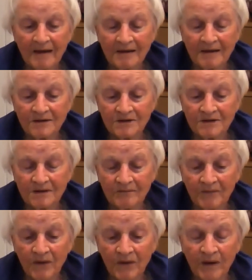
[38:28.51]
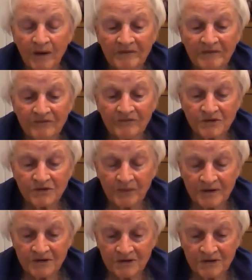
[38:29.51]
That when we first
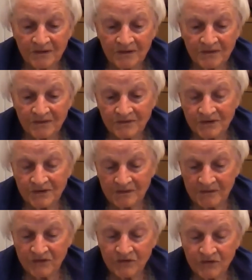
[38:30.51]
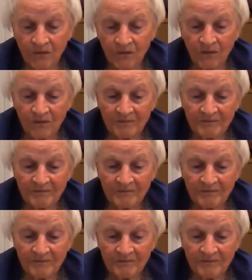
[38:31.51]
went to the Mitra Hall,